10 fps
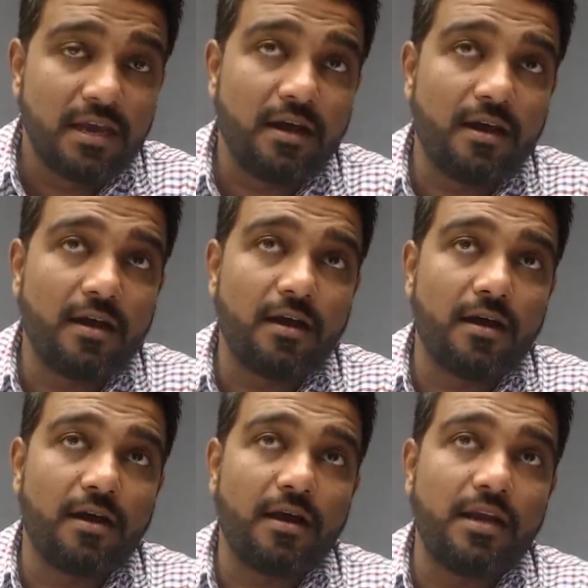
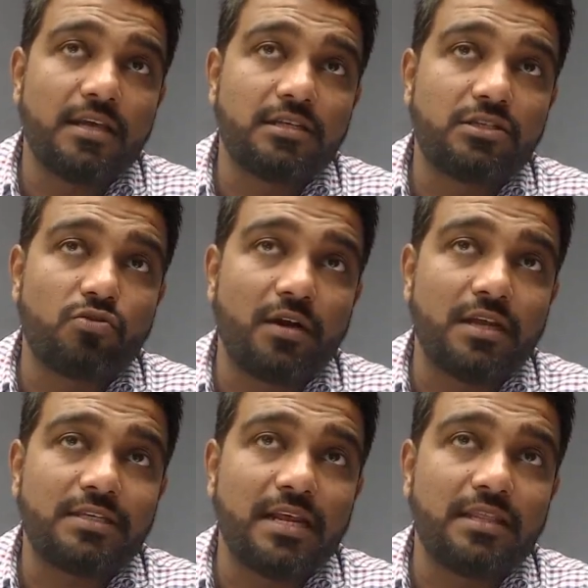It is to
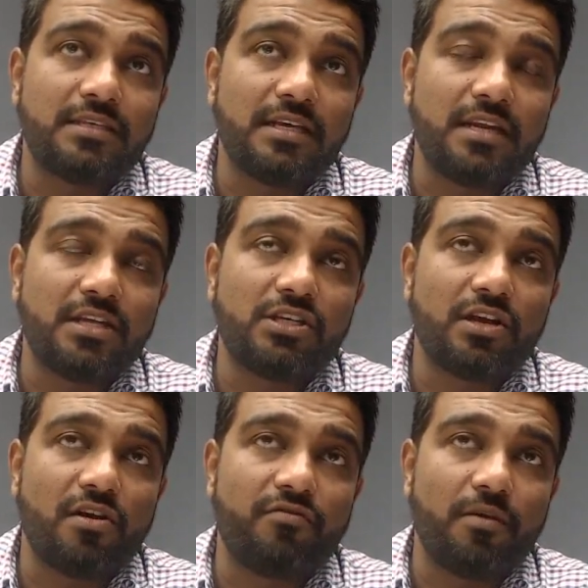understand the signature
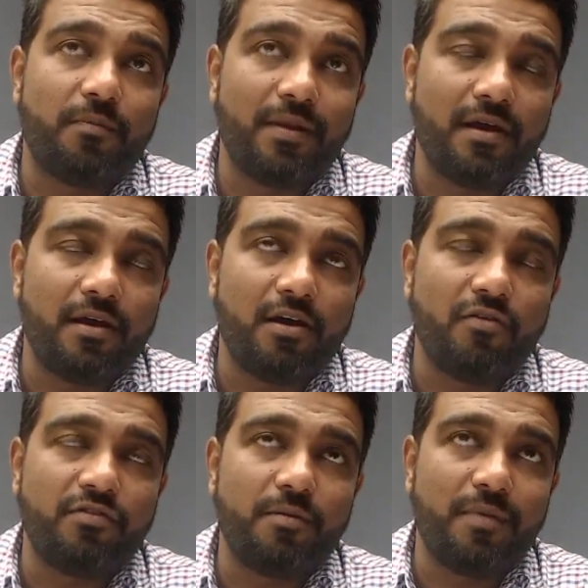of
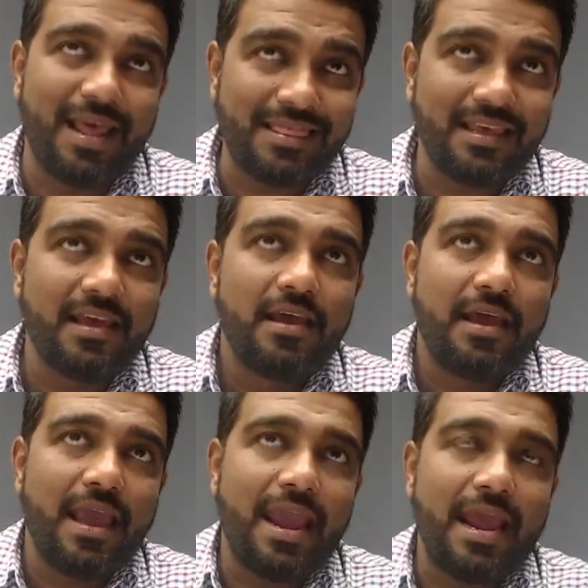the breath,
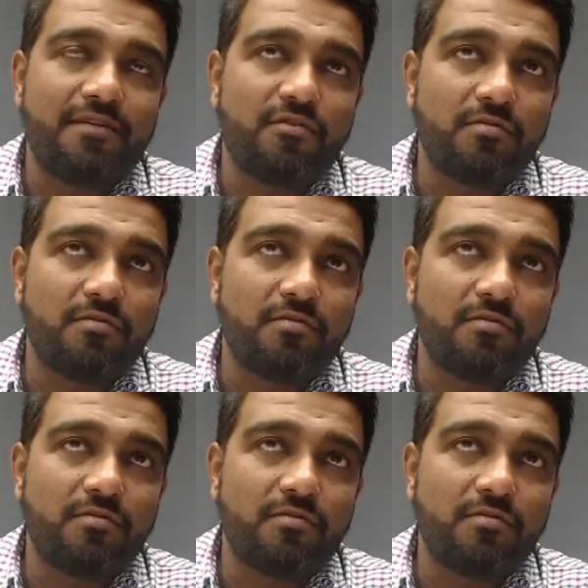and from the